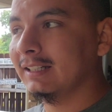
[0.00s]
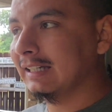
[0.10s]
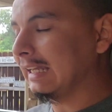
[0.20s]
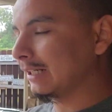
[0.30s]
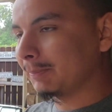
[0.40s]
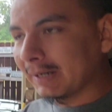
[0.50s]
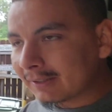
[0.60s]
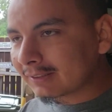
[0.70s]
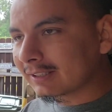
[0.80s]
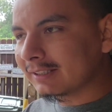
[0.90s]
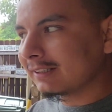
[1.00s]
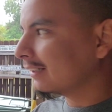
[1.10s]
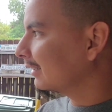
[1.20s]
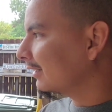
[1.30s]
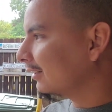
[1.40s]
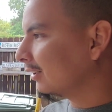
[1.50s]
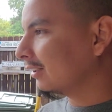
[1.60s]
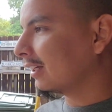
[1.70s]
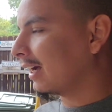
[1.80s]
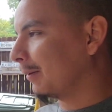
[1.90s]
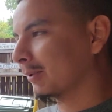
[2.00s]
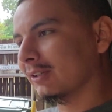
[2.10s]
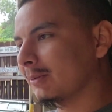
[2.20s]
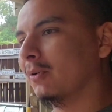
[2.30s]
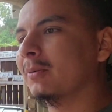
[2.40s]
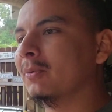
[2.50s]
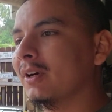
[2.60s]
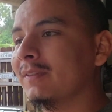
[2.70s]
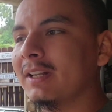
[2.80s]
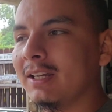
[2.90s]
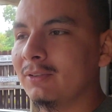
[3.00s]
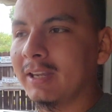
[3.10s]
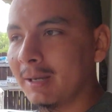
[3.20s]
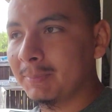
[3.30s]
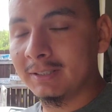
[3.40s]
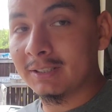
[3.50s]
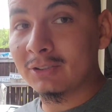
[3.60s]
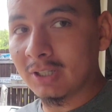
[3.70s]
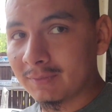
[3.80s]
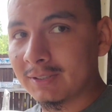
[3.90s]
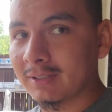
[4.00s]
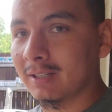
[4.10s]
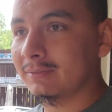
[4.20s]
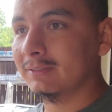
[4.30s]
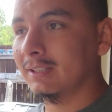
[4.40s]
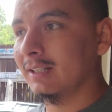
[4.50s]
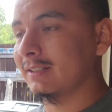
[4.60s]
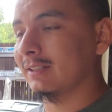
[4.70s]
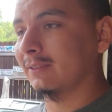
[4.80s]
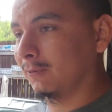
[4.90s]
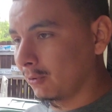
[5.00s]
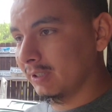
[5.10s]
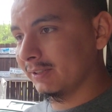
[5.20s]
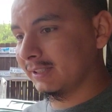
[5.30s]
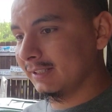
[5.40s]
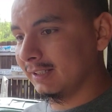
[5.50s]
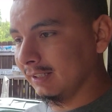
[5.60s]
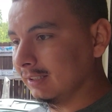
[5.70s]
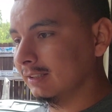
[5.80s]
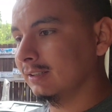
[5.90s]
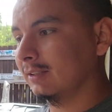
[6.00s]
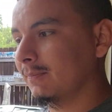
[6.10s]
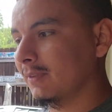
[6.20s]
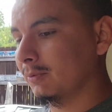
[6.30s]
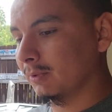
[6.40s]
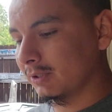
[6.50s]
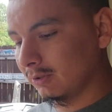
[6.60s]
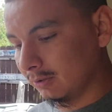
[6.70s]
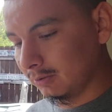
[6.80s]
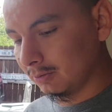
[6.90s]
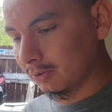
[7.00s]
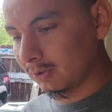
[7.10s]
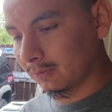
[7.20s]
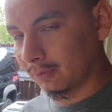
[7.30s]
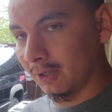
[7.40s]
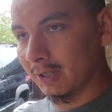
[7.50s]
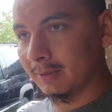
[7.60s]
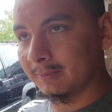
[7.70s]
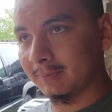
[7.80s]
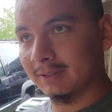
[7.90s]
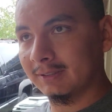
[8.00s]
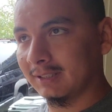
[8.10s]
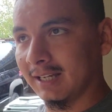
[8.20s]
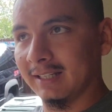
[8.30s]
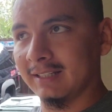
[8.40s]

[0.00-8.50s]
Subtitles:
And apparently, I'm learning more and more every day, you can't beat this Chevy stuff, is that the 4L60E was used from like